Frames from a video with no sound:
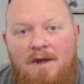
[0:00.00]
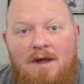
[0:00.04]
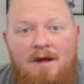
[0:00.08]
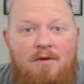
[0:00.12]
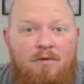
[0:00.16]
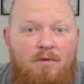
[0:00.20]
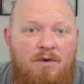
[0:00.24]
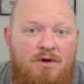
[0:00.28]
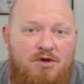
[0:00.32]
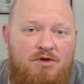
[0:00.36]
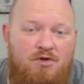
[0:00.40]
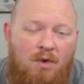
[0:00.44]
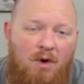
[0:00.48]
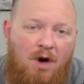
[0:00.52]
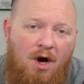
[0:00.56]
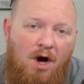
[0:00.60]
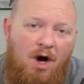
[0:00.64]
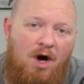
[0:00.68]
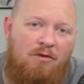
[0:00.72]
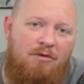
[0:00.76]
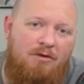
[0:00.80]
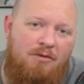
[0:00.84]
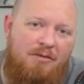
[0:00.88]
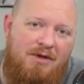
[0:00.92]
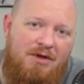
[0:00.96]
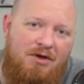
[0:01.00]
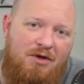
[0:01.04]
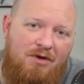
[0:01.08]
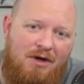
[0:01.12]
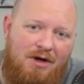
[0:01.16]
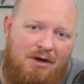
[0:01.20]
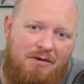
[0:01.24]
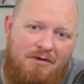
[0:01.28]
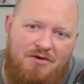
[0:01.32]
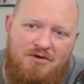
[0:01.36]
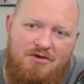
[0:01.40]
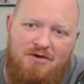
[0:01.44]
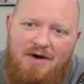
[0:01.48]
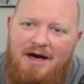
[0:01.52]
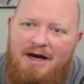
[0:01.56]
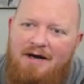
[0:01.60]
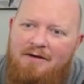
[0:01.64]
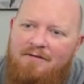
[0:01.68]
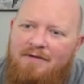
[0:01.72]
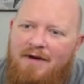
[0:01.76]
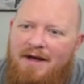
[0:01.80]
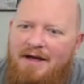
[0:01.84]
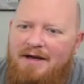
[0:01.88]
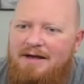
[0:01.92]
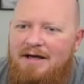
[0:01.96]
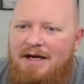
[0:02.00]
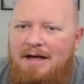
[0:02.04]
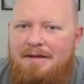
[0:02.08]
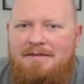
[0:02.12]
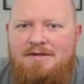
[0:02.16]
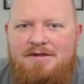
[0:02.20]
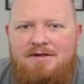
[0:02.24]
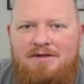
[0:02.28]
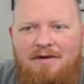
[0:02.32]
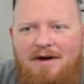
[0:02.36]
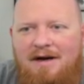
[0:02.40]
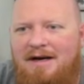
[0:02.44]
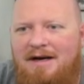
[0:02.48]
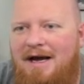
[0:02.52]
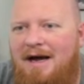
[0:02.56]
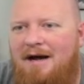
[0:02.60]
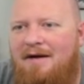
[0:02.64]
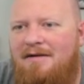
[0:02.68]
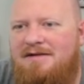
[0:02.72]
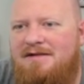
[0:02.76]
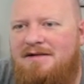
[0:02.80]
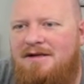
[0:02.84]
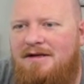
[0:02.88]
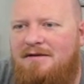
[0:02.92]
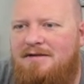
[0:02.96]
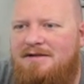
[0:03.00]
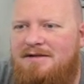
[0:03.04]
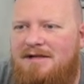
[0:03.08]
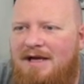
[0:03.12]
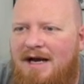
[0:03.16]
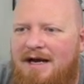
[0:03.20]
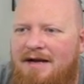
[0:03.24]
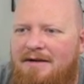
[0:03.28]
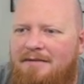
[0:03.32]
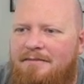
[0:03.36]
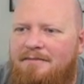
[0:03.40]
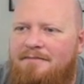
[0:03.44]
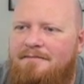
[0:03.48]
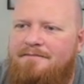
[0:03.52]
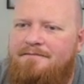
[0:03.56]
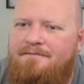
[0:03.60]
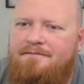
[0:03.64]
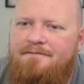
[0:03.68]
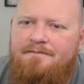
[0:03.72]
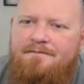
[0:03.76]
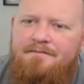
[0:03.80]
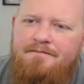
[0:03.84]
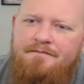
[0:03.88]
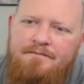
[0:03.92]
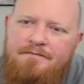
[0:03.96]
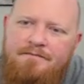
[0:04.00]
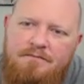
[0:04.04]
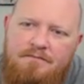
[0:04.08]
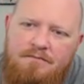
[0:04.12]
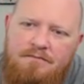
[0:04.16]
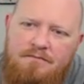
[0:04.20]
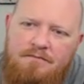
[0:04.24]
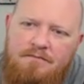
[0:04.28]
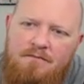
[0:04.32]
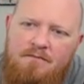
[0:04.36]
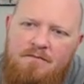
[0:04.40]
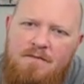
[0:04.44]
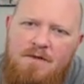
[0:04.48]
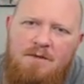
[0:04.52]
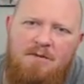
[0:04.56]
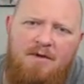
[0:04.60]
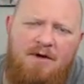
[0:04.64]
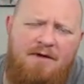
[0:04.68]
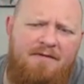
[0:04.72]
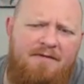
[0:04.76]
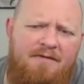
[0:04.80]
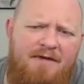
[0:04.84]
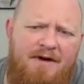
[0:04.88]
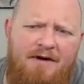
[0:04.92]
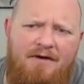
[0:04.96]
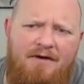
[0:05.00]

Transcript: Which we'll be doing when Dragonflight comes. So right now it's a little tight, but fear